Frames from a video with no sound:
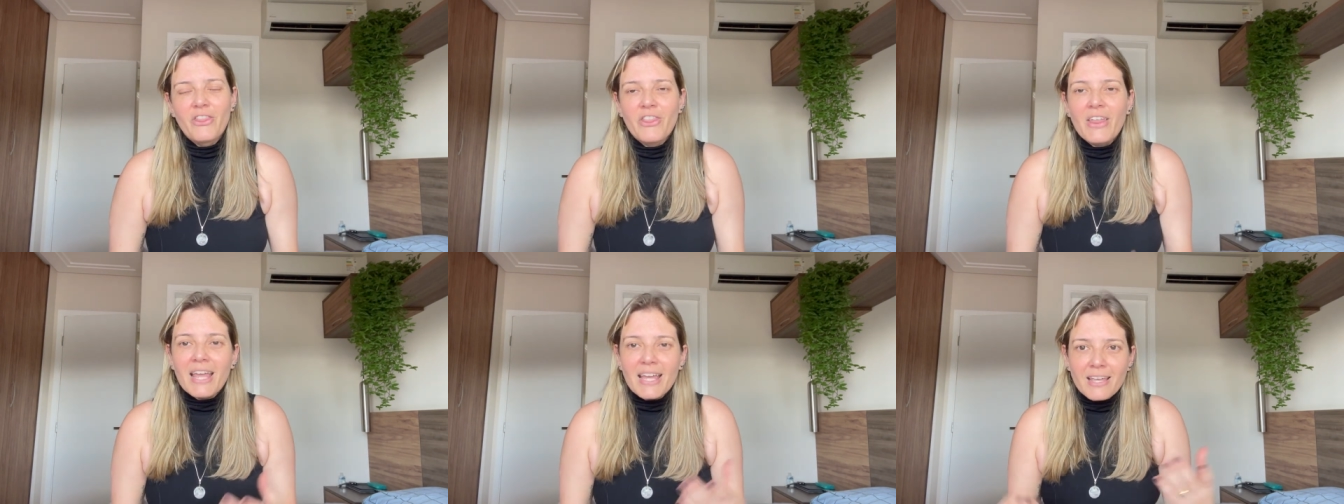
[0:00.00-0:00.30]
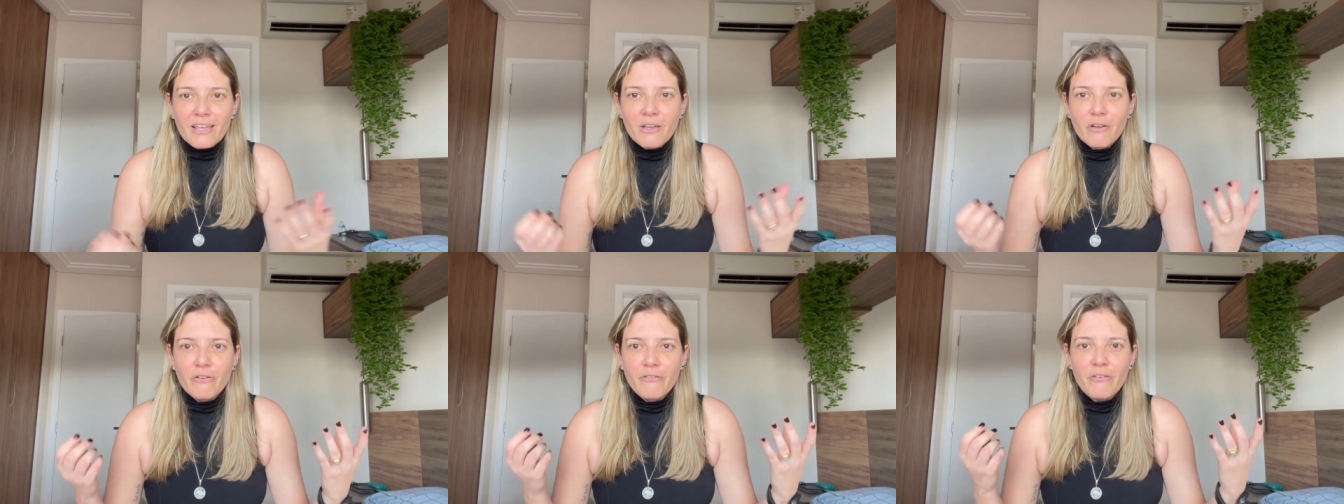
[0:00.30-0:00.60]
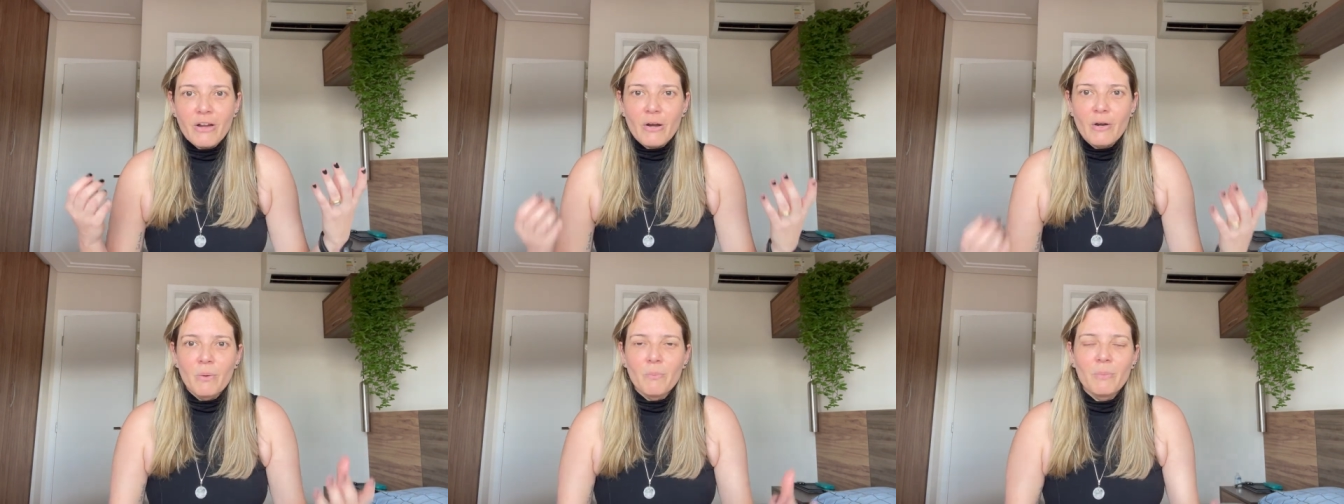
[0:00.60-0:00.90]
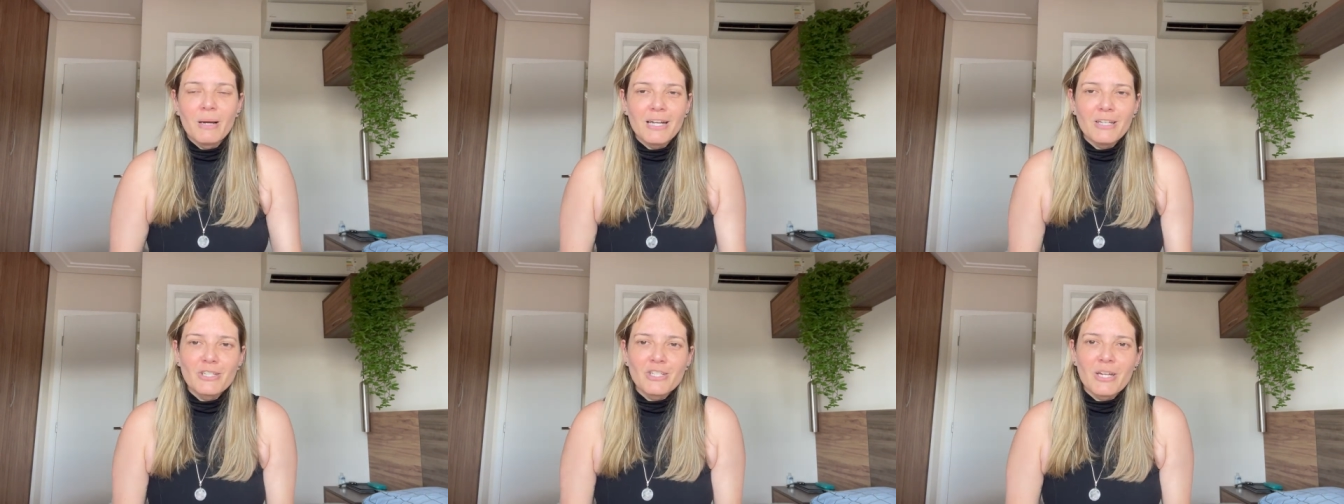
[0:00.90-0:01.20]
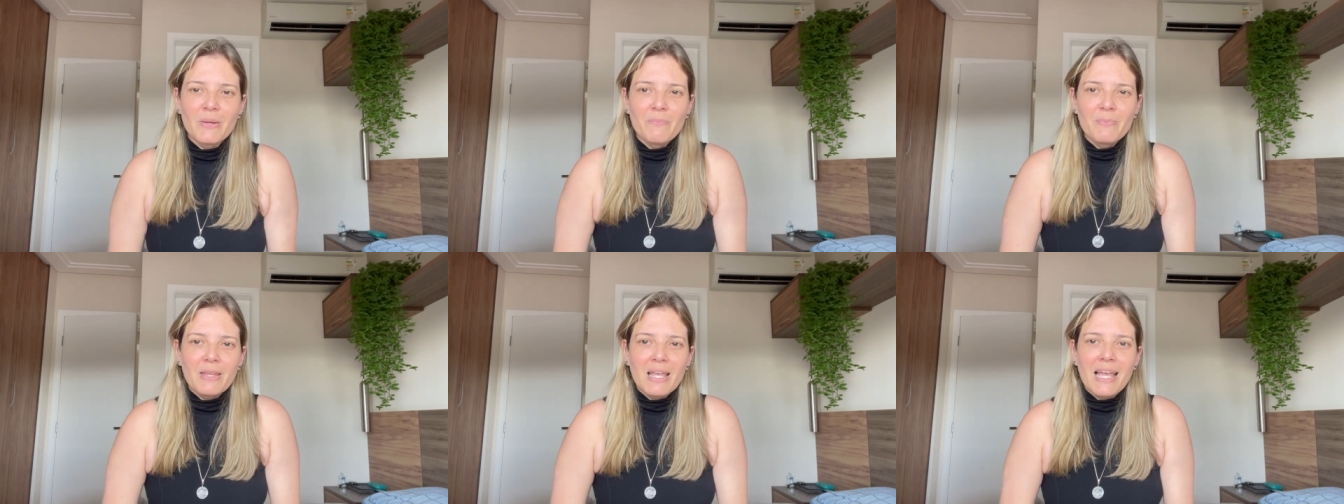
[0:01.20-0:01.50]
Thank you very
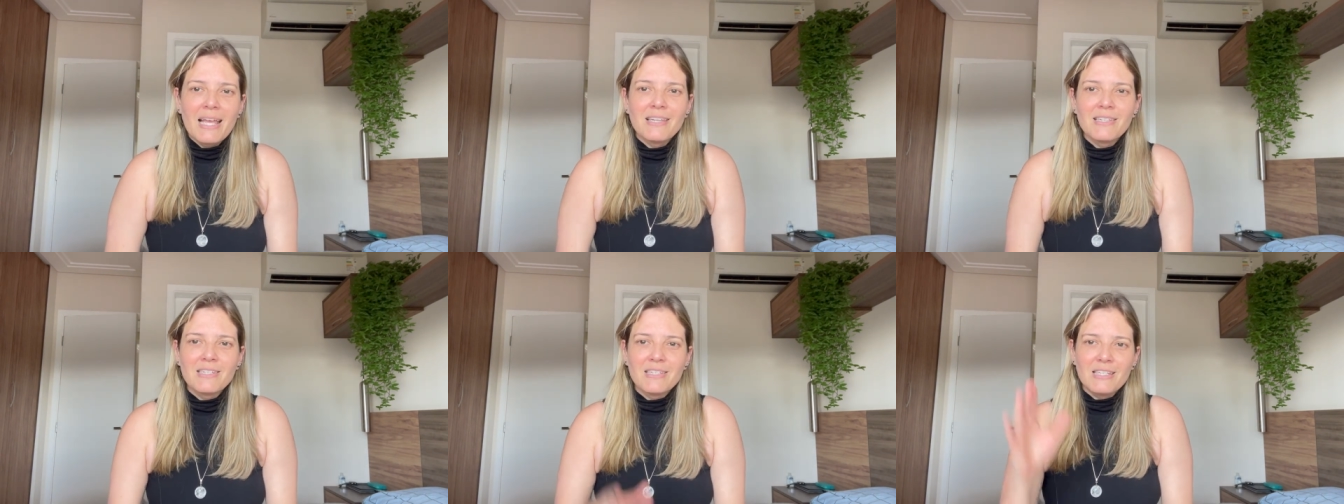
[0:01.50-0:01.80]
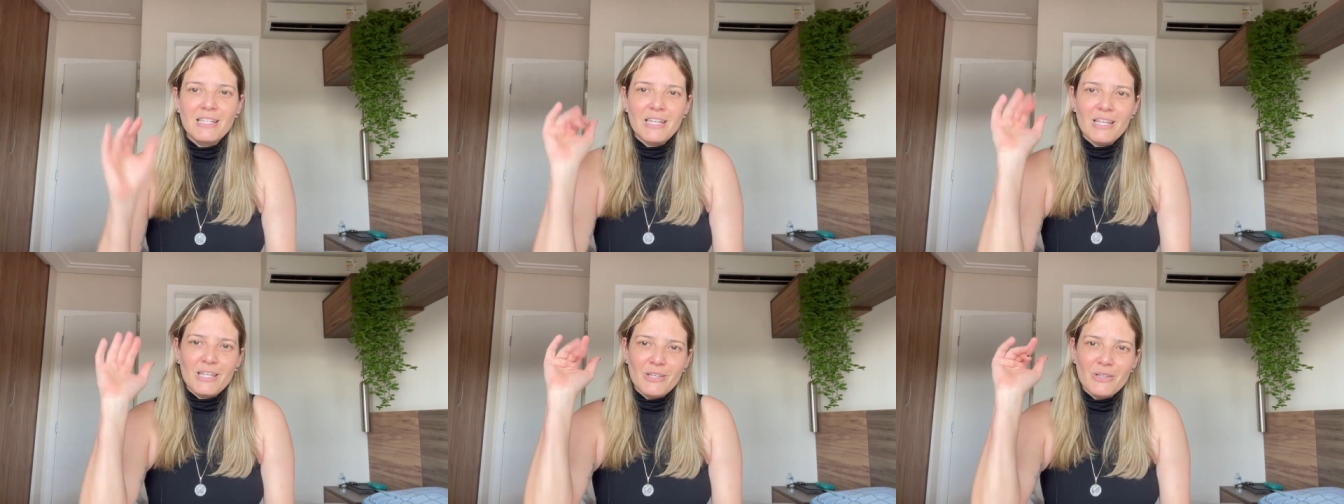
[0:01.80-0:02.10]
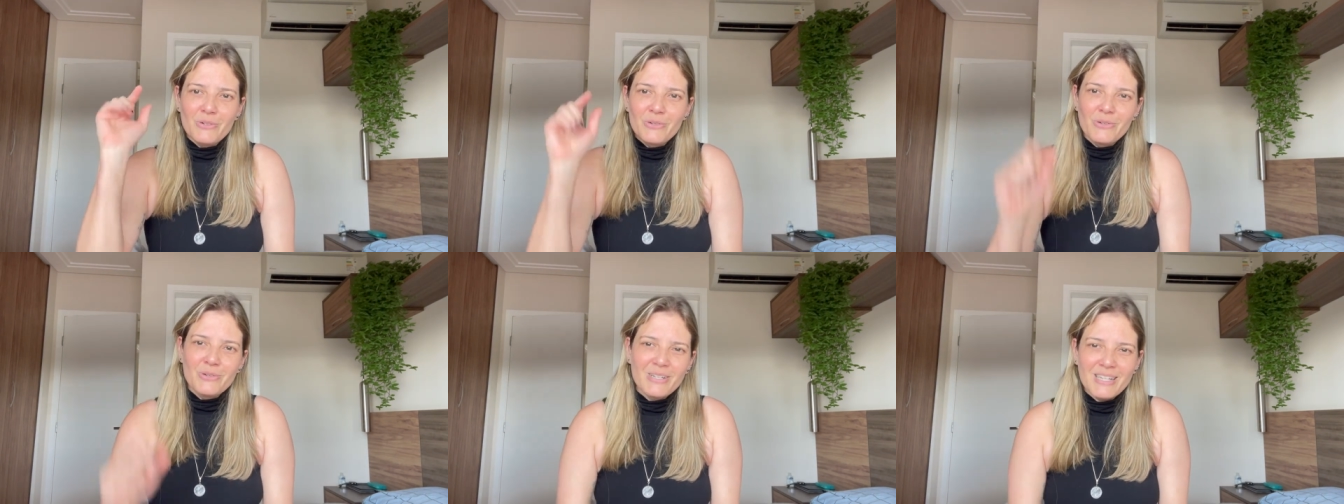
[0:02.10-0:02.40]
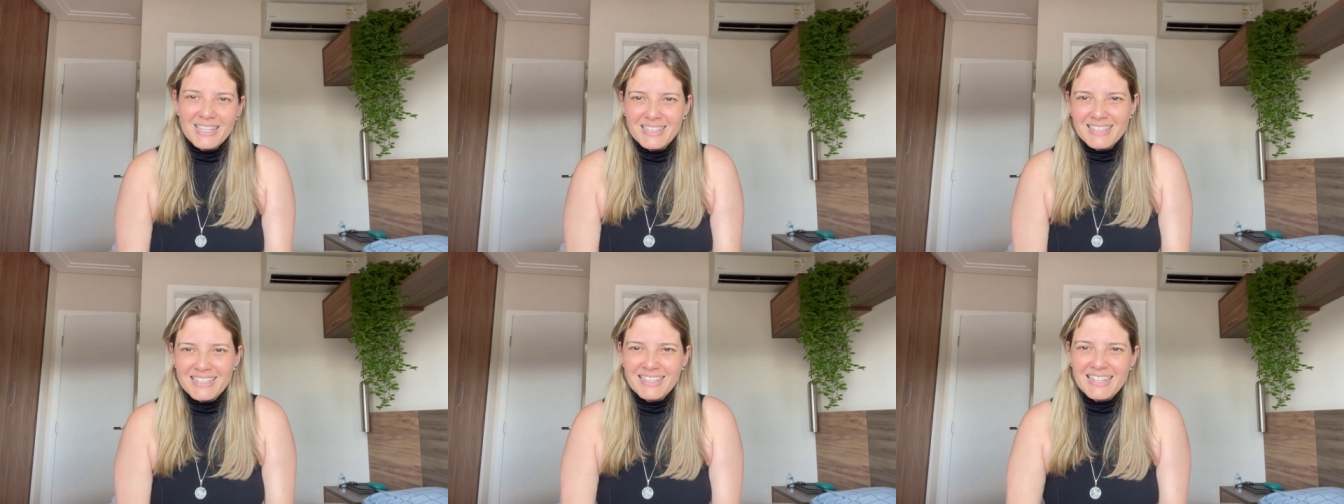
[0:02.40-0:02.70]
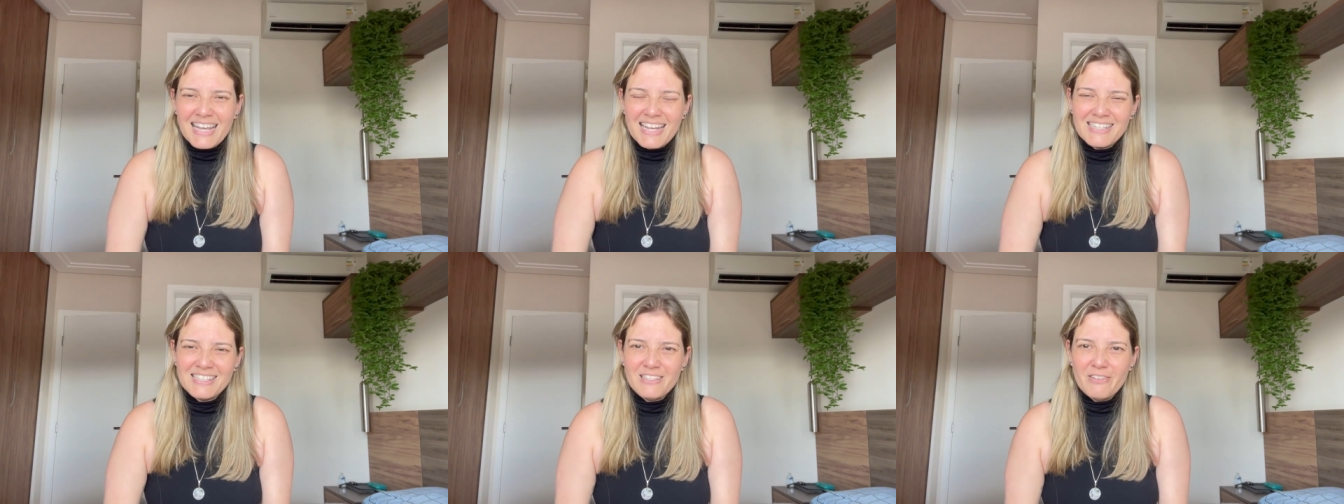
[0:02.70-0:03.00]
much and see you in the
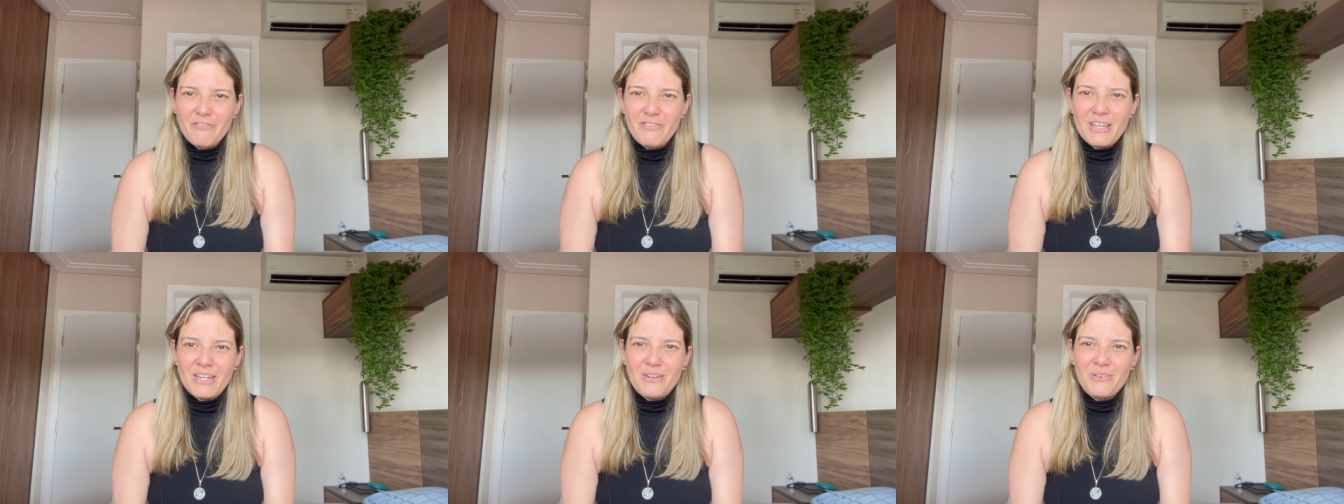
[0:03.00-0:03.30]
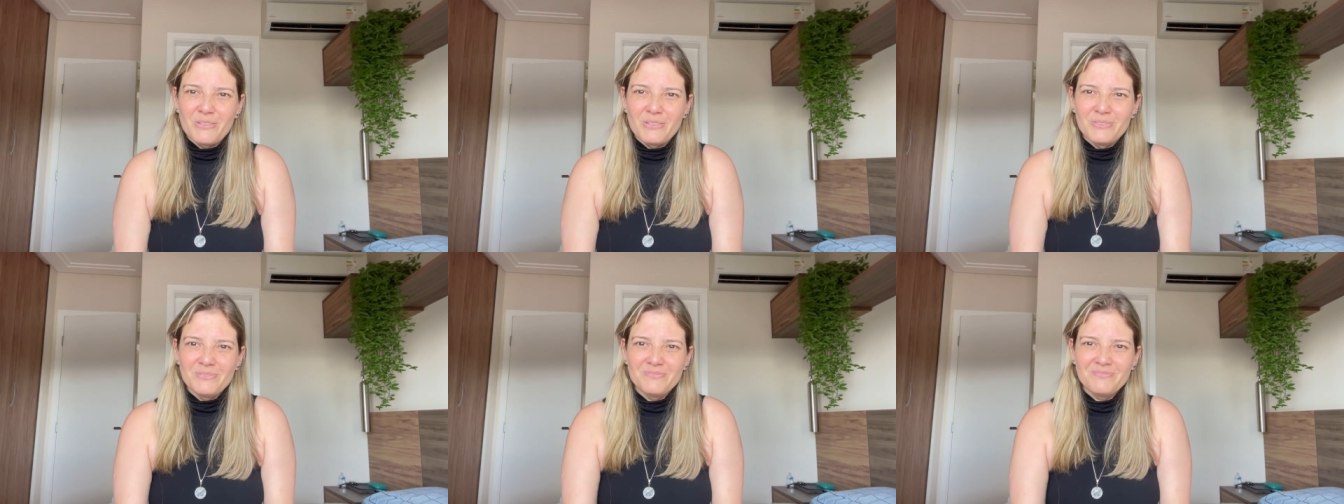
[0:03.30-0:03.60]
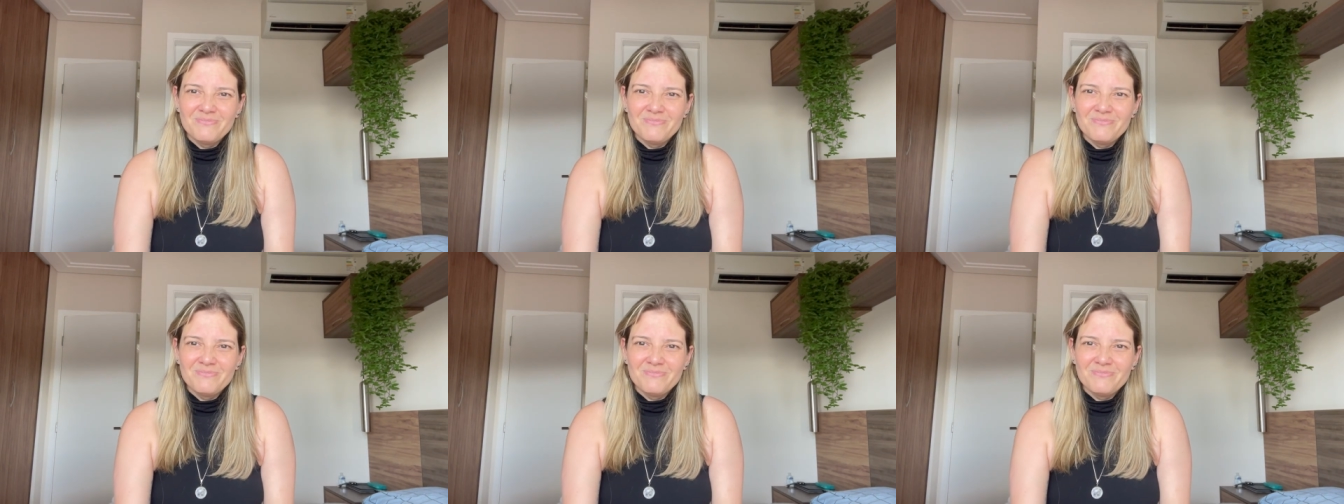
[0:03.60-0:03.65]
next video.